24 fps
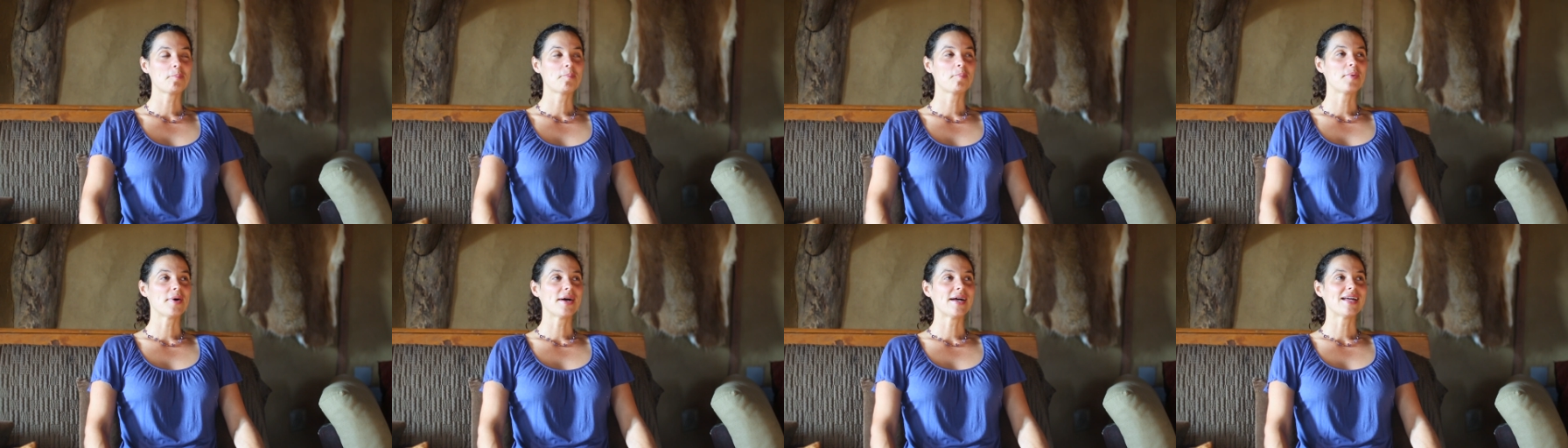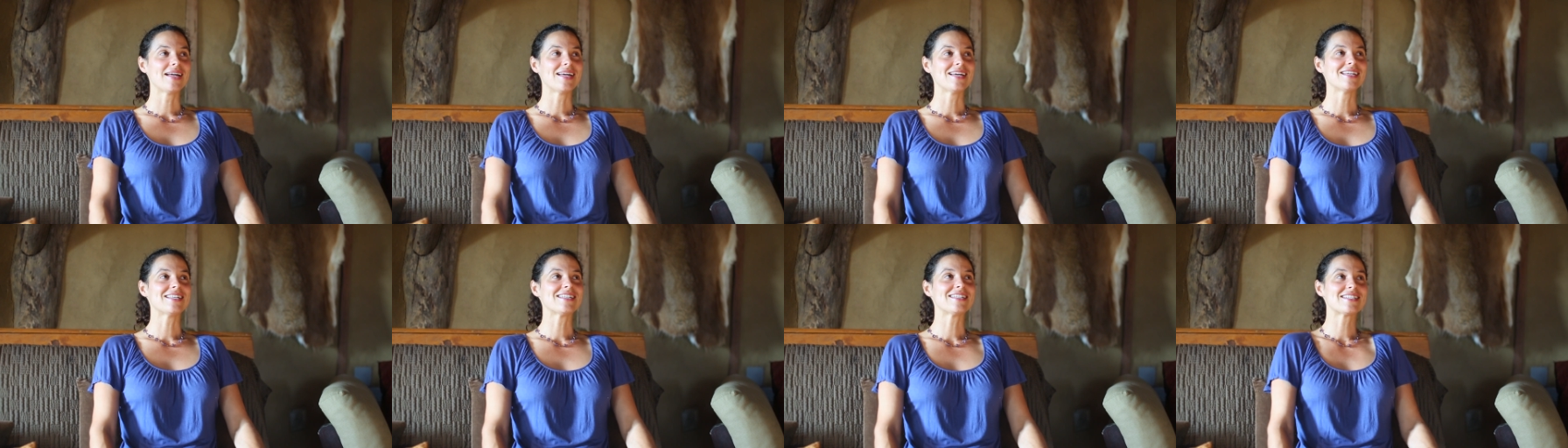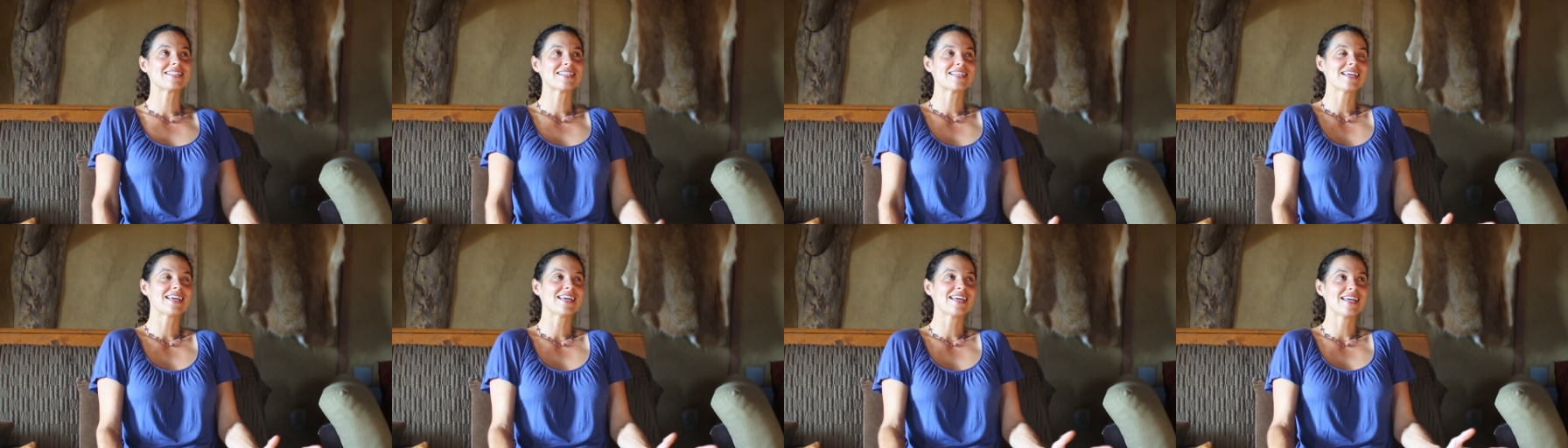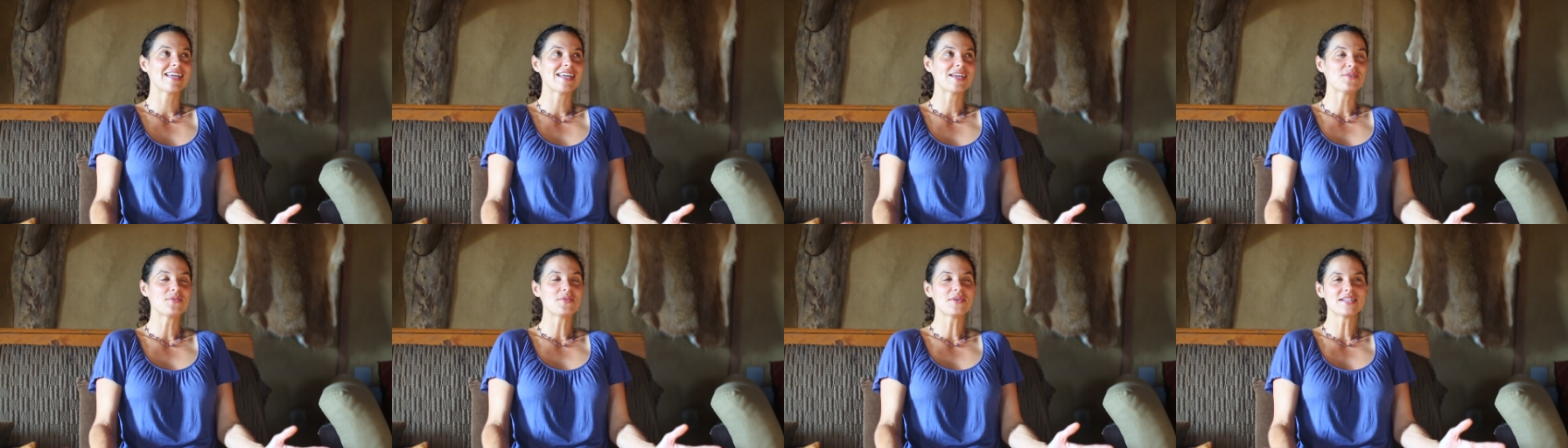But
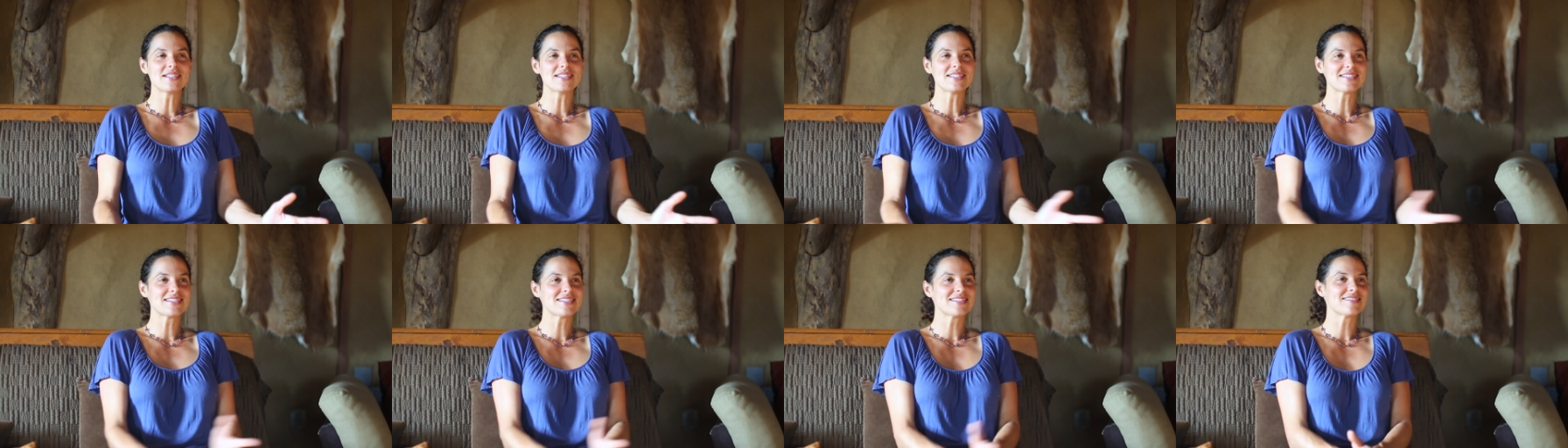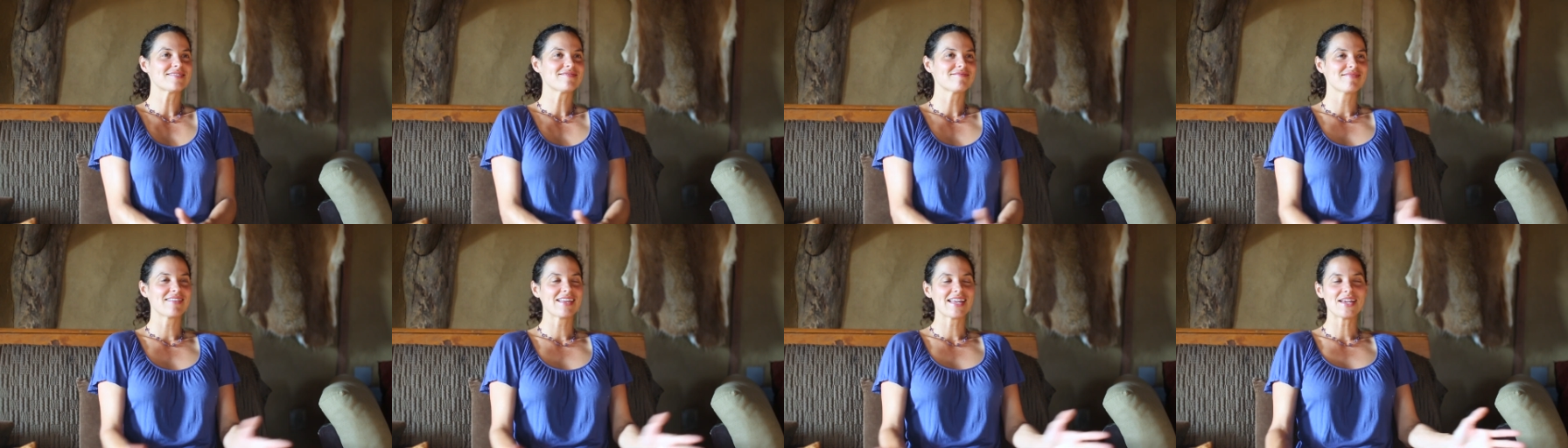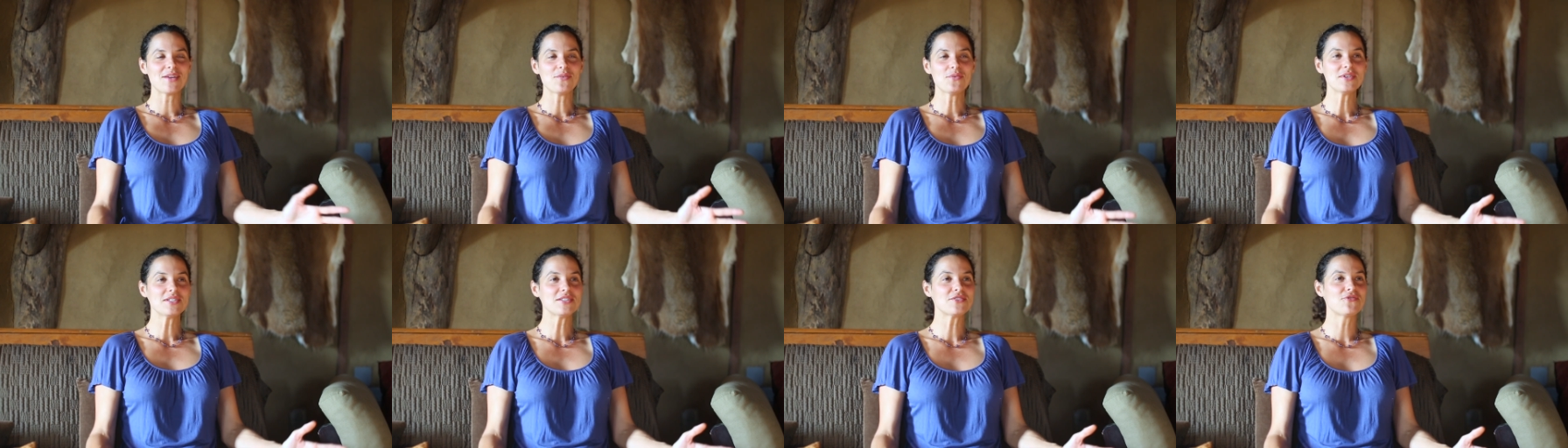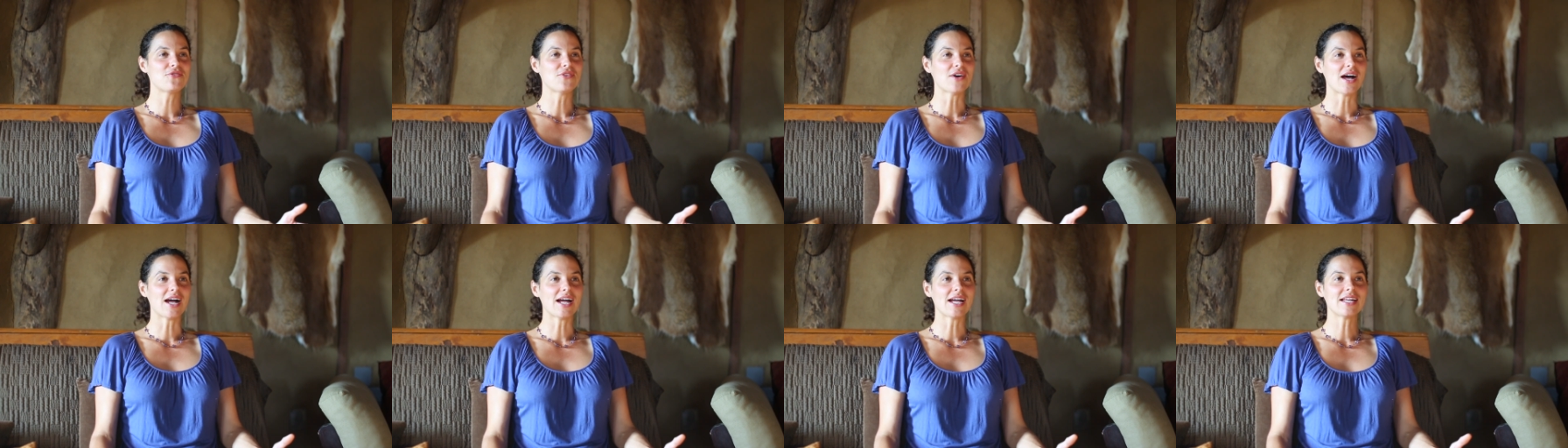it was it was
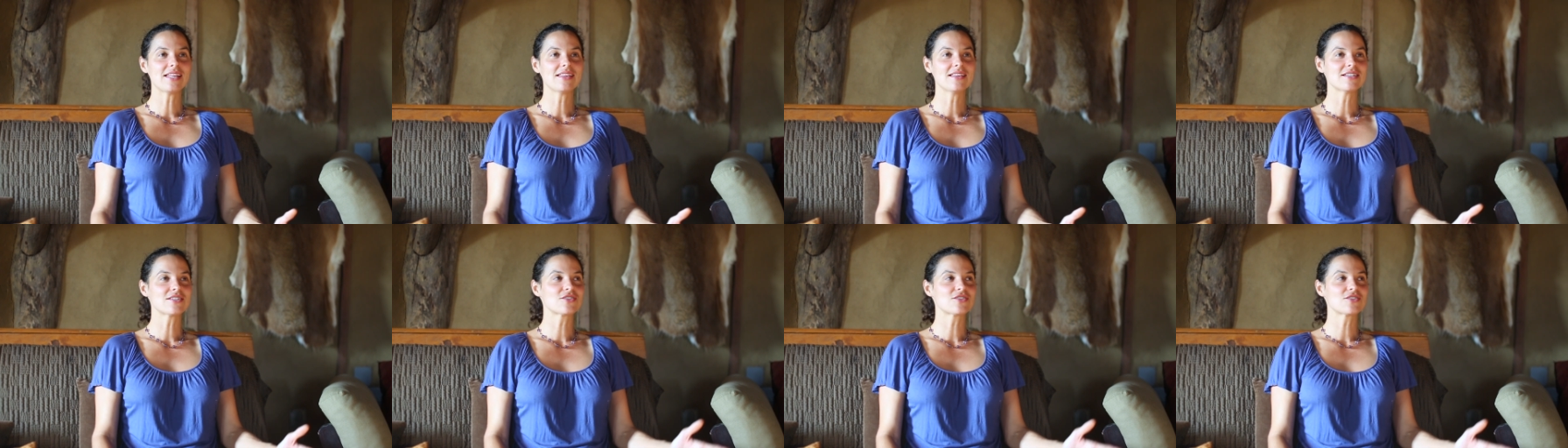fine.